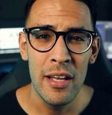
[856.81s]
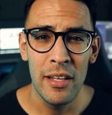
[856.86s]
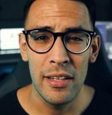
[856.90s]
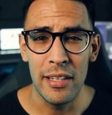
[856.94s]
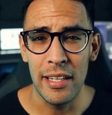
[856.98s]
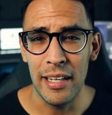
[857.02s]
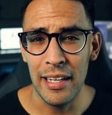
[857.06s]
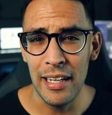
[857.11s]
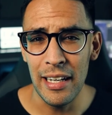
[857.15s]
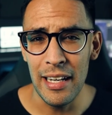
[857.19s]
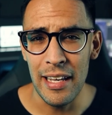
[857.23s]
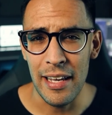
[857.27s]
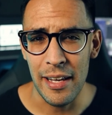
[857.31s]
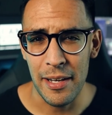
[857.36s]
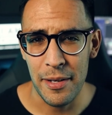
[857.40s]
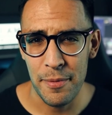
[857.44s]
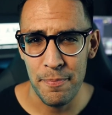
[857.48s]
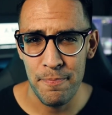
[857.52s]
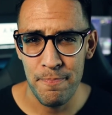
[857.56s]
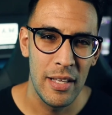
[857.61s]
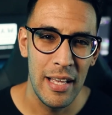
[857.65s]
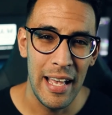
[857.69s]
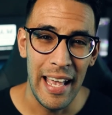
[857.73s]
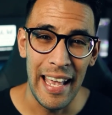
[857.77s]
the clip.
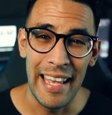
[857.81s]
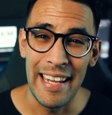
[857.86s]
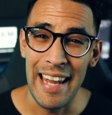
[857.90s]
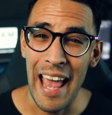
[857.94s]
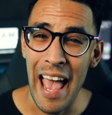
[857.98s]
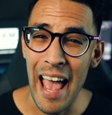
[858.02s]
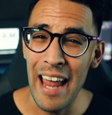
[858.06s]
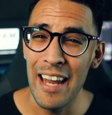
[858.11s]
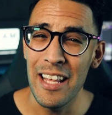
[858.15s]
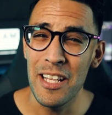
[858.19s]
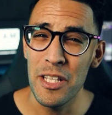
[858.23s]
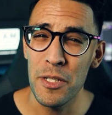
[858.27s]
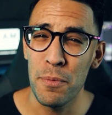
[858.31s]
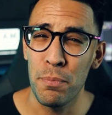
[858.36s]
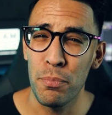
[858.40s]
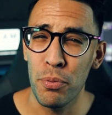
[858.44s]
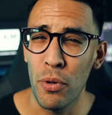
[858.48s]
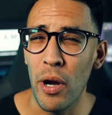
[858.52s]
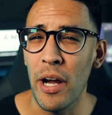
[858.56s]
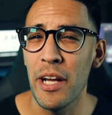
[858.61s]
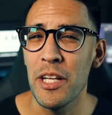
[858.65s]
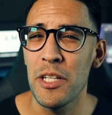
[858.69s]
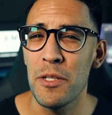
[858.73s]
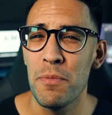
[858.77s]
And at its
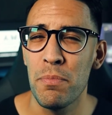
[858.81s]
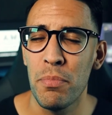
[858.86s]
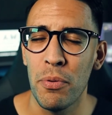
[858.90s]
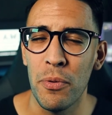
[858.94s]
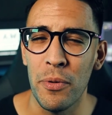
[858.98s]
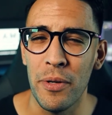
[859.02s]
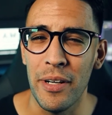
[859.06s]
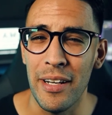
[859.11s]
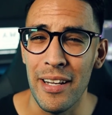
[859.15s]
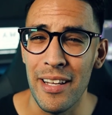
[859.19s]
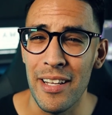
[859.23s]
price point,